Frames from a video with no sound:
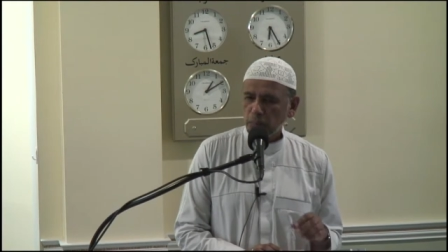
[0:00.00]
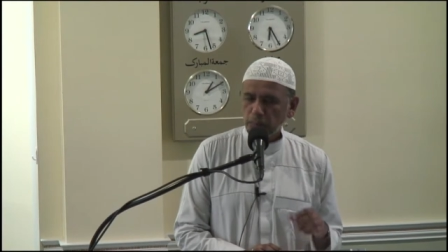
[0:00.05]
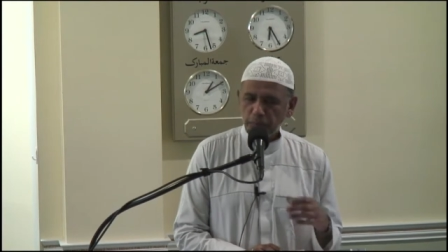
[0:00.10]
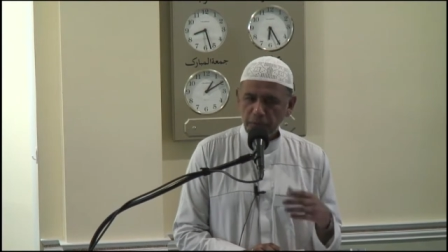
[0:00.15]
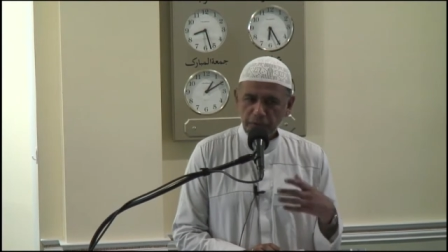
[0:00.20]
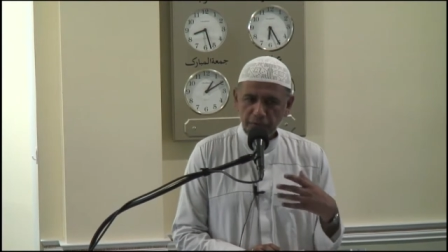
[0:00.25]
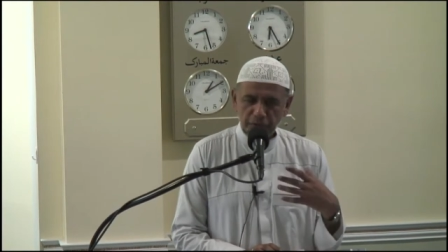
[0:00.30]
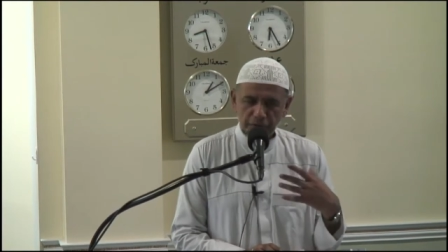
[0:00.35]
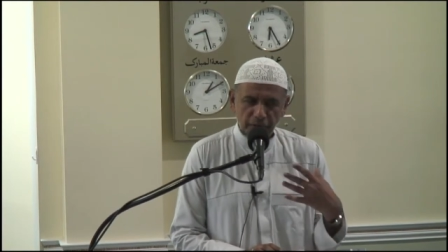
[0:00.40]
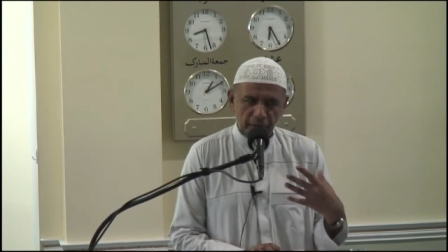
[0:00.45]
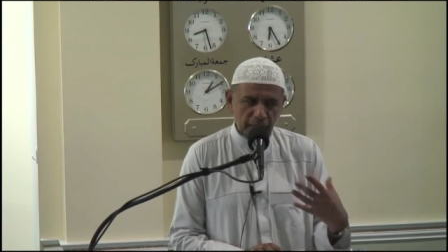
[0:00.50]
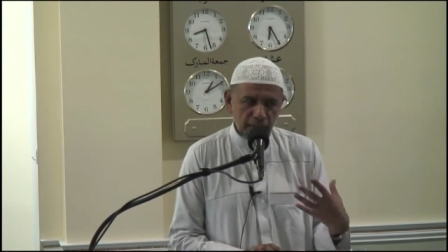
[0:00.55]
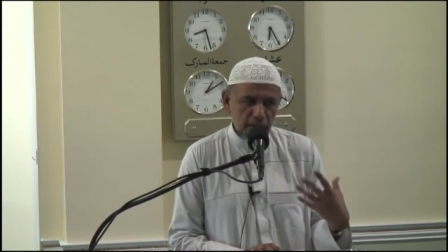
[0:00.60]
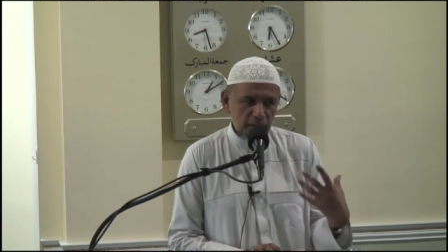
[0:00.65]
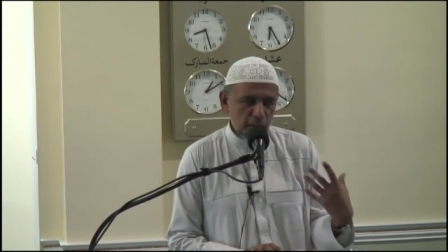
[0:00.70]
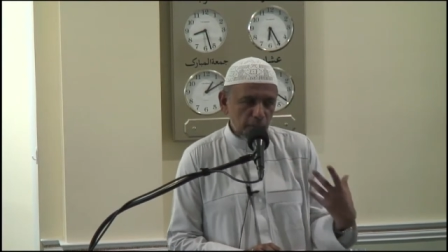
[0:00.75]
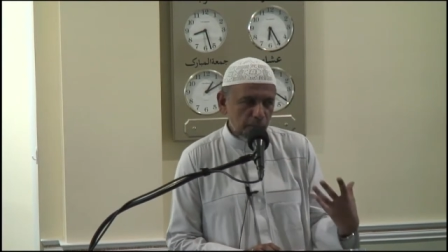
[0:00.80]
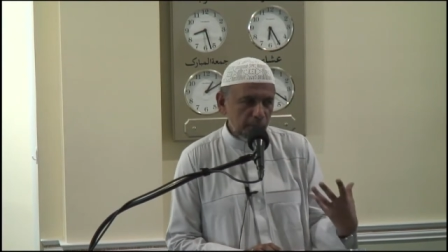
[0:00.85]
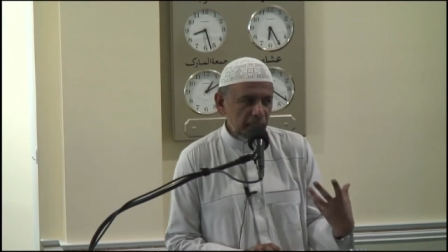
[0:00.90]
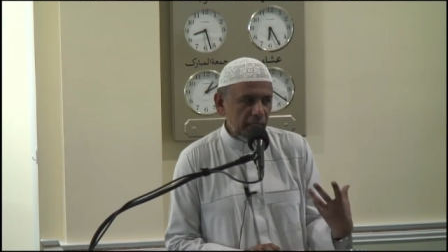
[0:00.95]

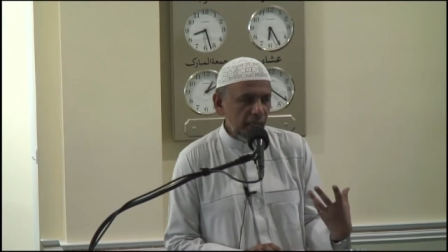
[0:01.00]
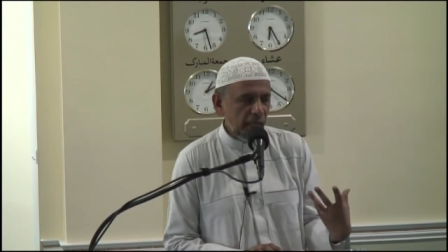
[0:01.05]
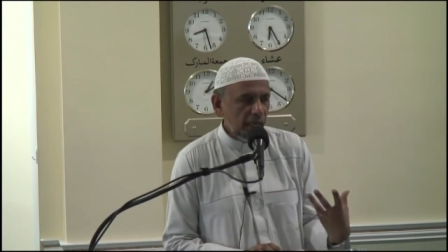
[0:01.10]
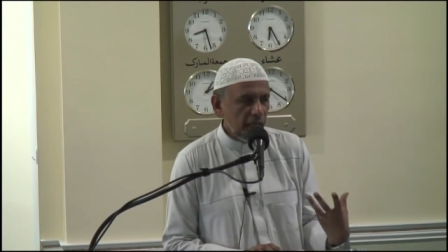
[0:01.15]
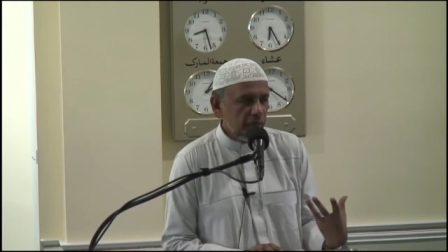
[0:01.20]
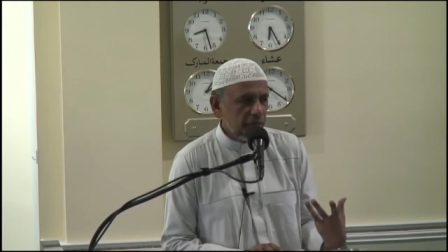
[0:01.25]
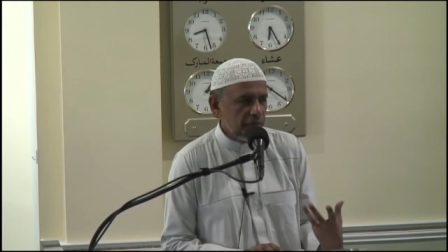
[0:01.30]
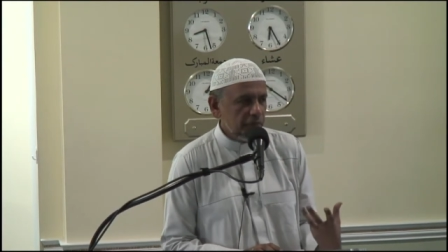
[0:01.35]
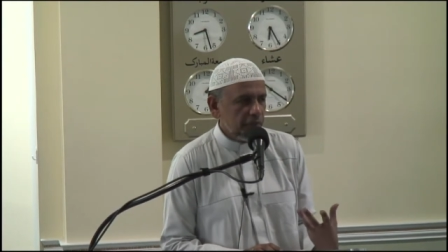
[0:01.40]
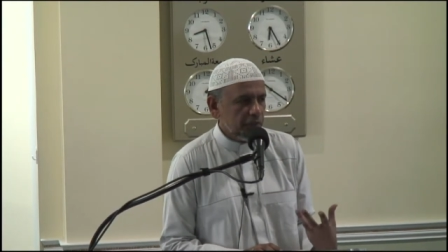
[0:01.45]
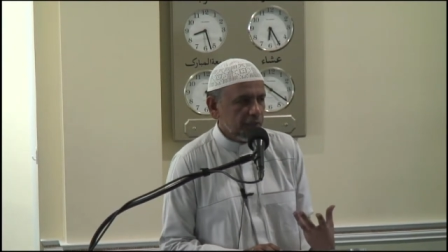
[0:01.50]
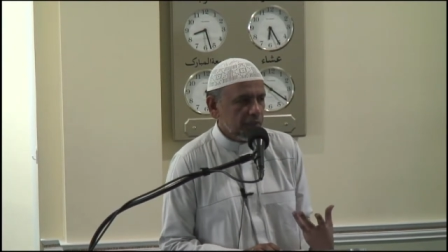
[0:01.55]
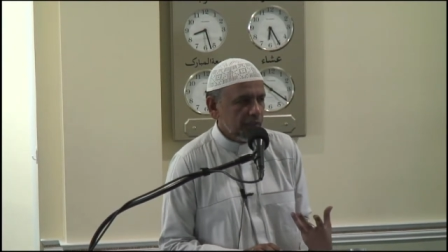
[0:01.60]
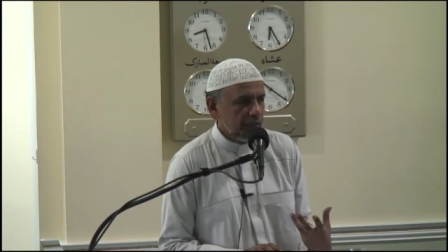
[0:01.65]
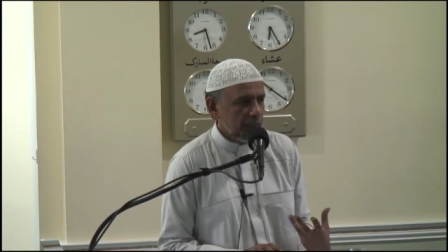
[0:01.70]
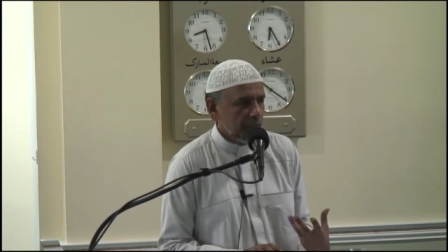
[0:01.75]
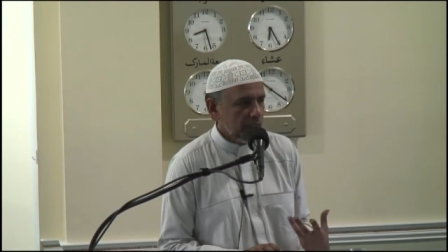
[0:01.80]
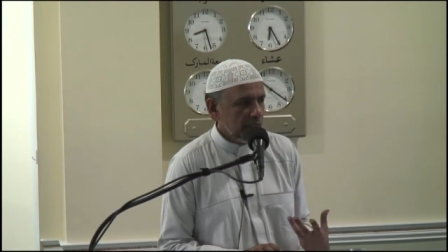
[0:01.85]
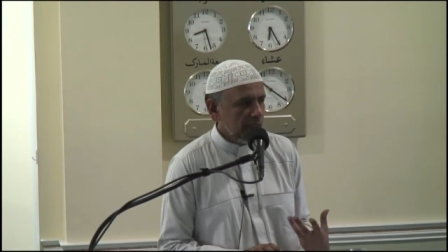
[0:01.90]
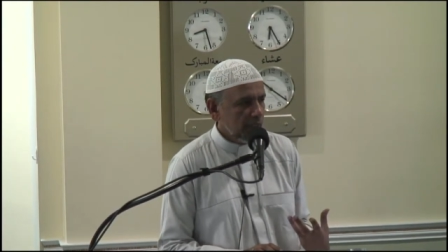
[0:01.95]
perfect behavior,
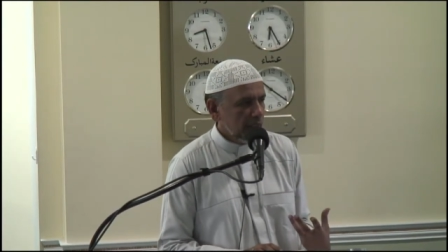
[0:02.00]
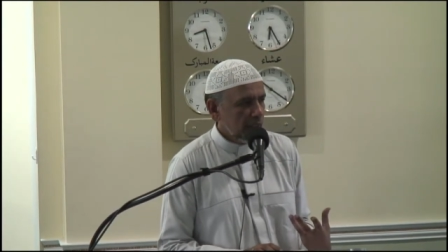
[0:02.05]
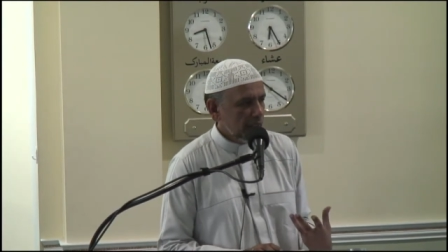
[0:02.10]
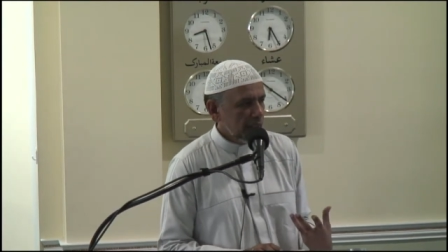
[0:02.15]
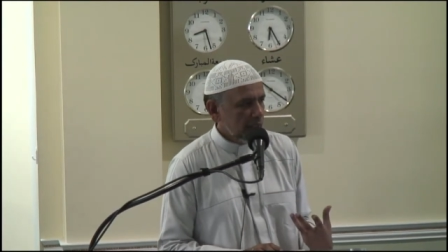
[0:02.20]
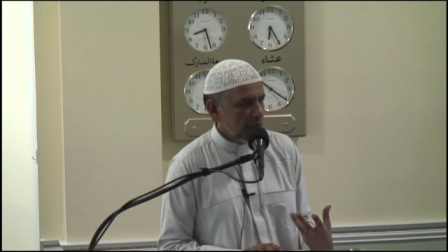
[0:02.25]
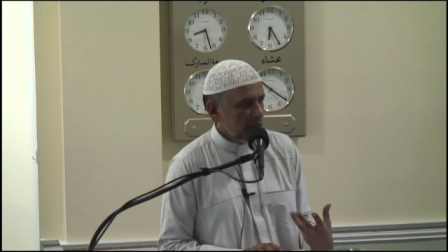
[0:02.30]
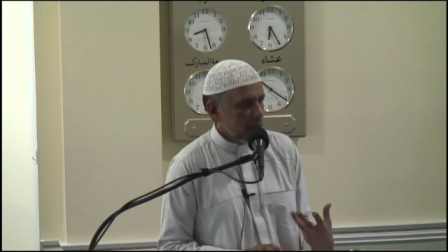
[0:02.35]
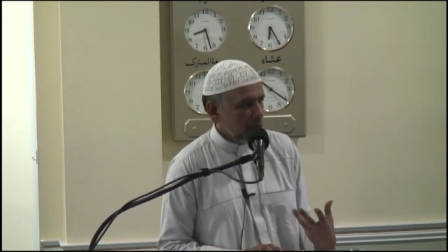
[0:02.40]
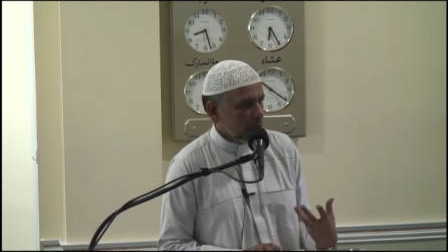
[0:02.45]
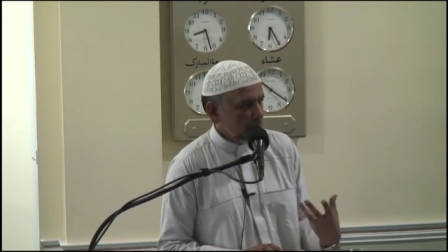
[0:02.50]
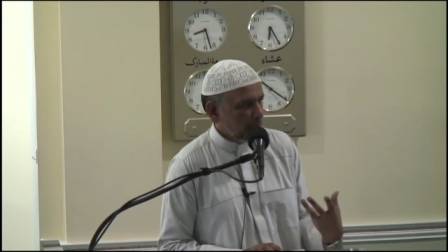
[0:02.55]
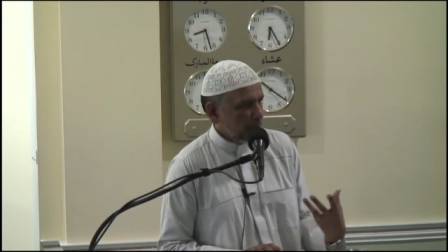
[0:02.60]
to